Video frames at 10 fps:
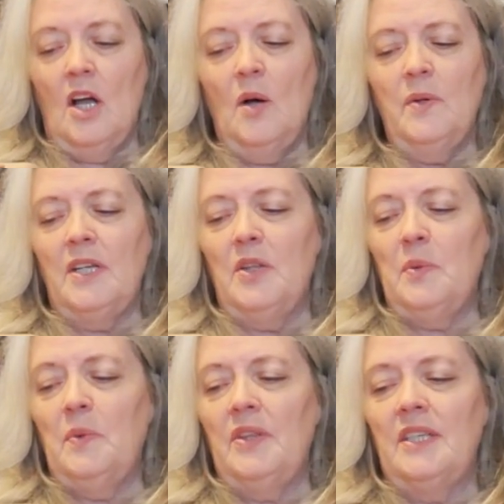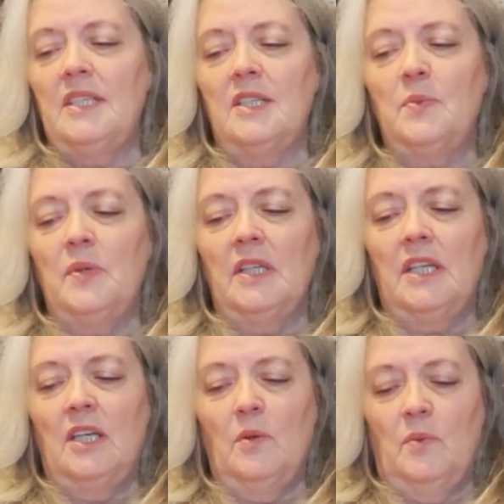Oh, another one that does really
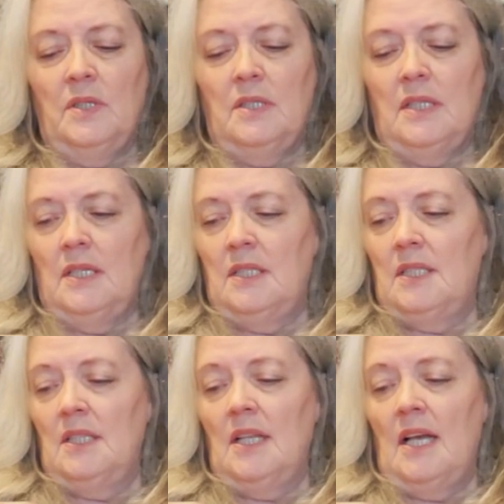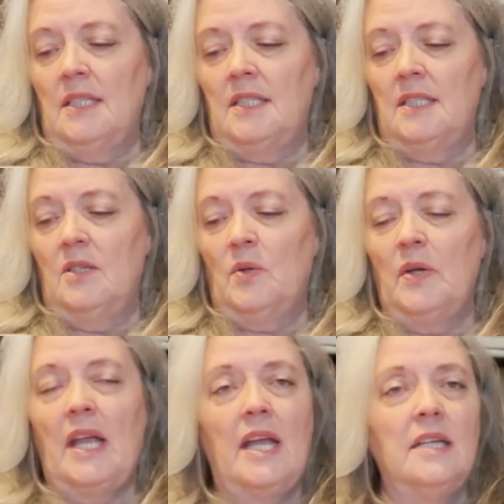cute ones is Celeste
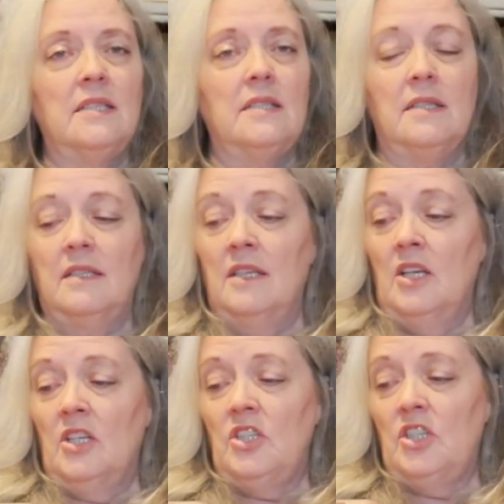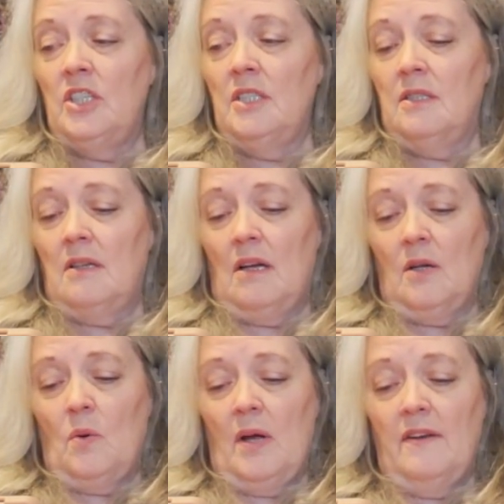Creates. She's
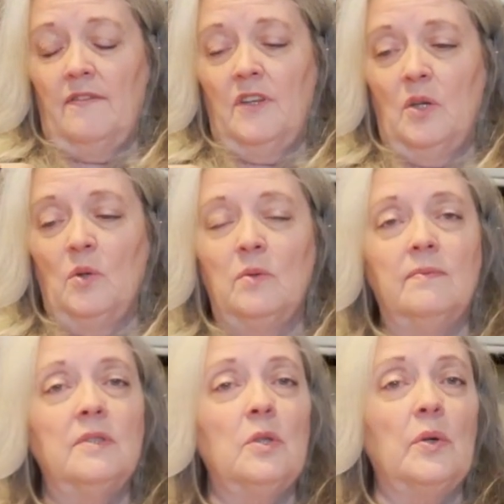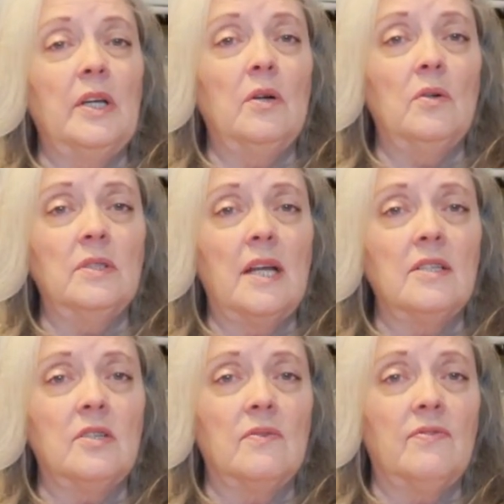got quite a few. Lori Holt
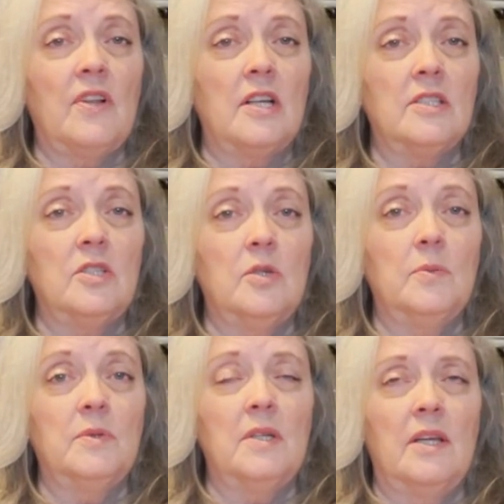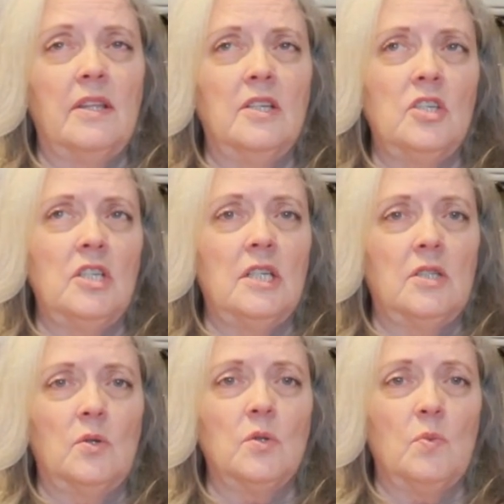has Flosstubes. I think she
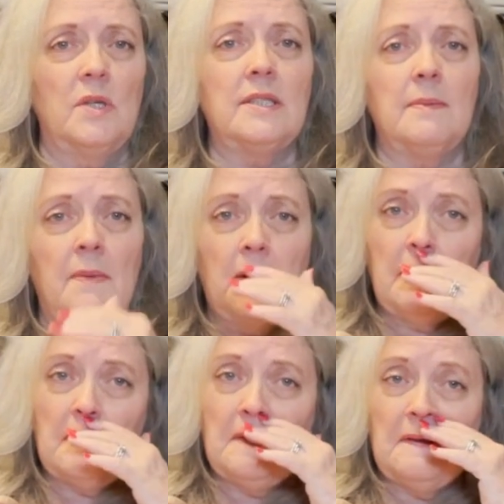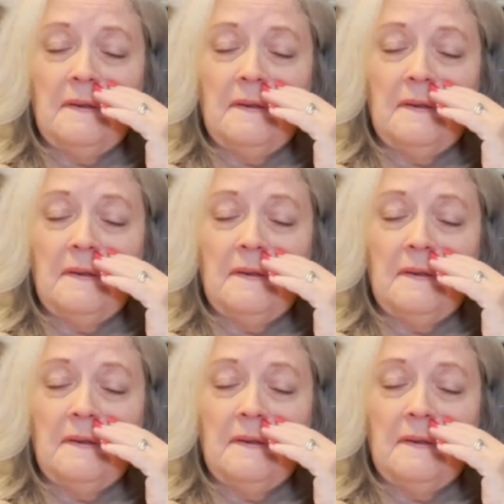does hers once a month.